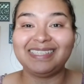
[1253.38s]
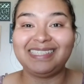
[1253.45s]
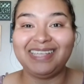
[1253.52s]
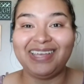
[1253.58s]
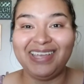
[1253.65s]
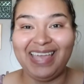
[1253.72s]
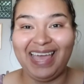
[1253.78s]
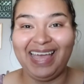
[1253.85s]

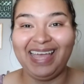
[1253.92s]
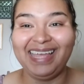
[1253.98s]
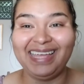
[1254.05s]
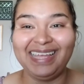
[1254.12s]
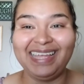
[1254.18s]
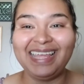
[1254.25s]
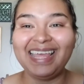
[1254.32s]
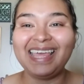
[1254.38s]
So yeah,
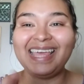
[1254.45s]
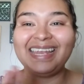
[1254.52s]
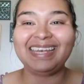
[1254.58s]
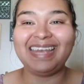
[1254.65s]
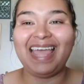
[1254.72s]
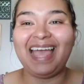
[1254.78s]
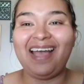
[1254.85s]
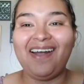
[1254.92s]

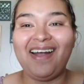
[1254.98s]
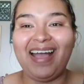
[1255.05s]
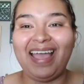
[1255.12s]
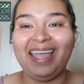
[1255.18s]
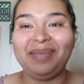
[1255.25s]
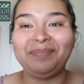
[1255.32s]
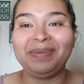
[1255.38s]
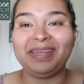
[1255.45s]
now
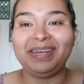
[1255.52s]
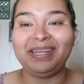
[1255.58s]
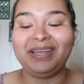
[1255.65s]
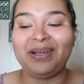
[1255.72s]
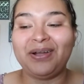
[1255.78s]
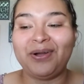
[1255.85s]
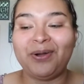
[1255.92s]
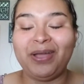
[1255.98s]
I am gonna
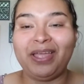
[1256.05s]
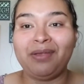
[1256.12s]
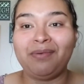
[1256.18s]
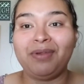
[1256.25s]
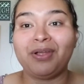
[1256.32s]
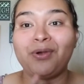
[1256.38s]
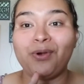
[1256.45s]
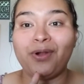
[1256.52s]
go and
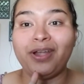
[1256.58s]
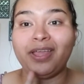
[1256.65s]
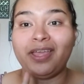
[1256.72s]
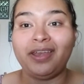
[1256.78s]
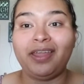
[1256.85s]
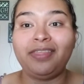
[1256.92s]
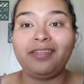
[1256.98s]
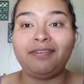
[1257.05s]
record
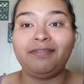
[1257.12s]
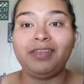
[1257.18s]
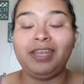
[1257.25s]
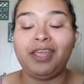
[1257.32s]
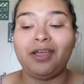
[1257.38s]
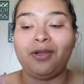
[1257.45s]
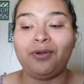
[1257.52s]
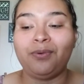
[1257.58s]
another
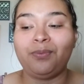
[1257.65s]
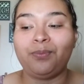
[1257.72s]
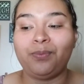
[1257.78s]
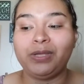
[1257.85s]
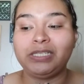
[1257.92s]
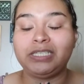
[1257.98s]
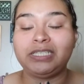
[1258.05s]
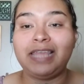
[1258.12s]
video,
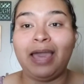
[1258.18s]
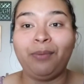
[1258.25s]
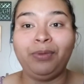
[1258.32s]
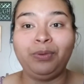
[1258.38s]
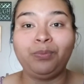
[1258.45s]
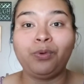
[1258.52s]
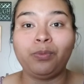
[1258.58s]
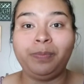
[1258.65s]
which that
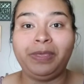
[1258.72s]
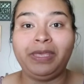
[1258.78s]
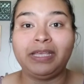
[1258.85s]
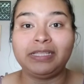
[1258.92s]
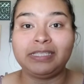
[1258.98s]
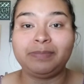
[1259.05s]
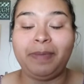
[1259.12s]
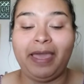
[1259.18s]
one will be
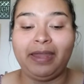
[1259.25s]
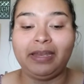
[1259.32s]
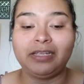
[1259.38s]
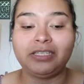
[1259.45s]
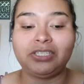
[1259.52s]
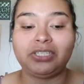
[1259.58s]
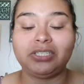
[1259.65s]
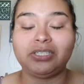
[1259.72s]
in
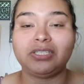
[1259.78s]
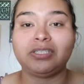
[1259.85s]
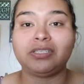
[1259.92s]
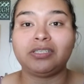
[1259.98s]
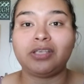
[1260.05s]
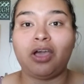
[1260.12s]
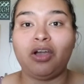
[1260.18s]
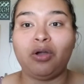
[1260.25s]
Spanish.
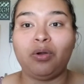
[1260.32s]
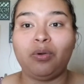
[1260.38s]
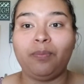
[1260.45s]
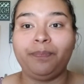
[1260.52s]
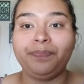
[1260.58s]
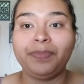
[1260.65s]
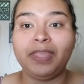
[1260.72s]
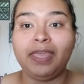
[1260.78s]

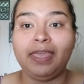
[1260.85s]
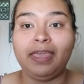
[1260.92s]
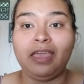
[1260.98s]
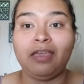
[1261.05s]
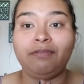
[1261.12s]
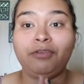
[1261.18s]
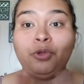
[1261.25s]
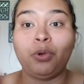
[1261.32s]
So
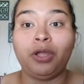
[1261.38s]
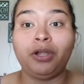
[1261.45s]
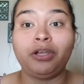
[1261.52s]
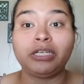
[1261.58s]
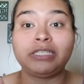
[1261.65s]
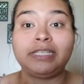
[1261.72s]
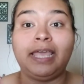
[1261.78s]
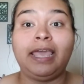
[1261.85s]
if you
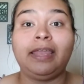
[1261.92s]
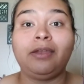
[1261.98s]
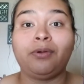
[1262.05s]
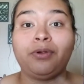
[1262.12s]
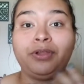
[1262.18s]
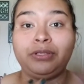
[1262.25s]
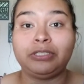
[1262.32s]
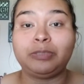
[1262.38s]
understand
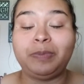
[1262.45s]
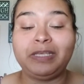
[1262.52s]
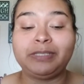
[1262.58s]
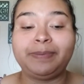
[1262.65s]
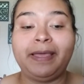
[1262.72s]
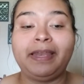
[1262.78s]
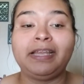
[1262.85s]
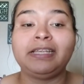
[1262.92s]
or you speak
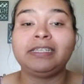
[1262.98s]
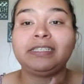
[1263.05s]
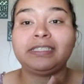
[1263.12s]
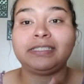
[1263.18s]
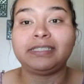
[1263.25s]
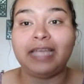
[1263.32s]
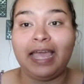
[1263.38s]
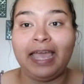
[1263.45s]

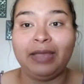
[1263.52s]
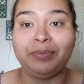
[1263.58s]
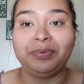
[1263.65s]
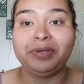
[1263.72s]
Spanish, I